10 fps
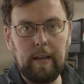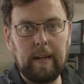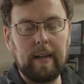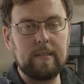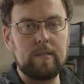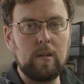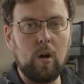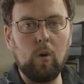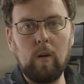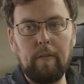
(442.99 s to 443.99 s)
It has
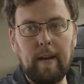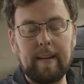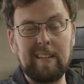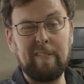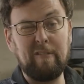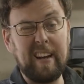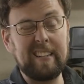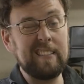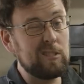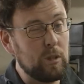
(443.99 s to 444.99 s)
no effect. In fact,